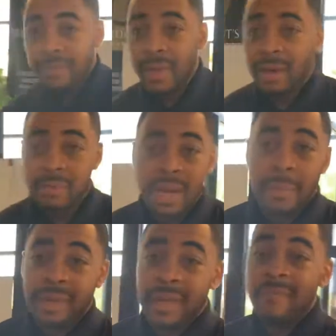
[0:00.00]
And on top
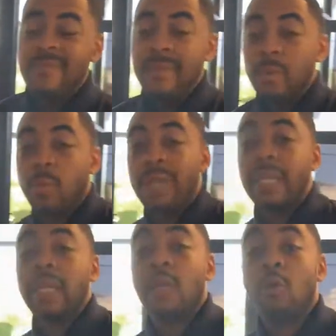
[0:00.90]
of that, really
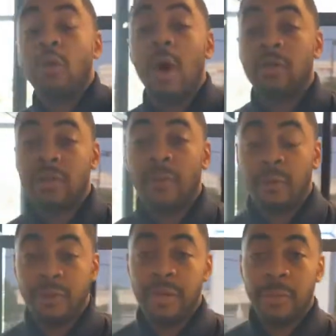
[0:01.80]
low cost of
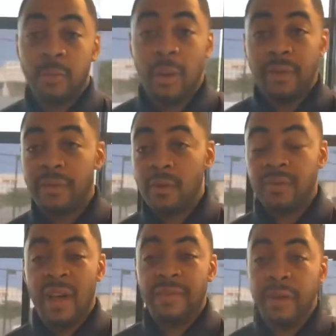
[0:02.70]
ownership throughout the first
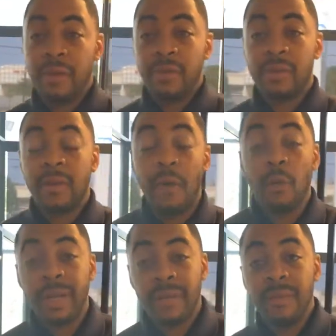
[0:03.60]
5 years of
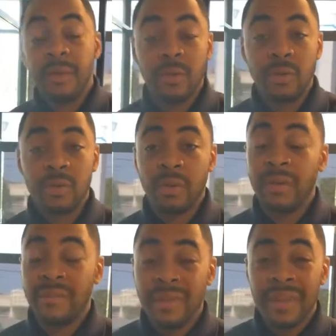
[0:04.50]
owning a vehicle. So
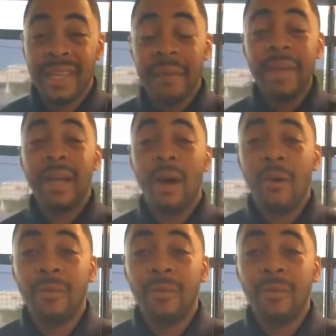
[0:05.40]
Vivian, give me a call.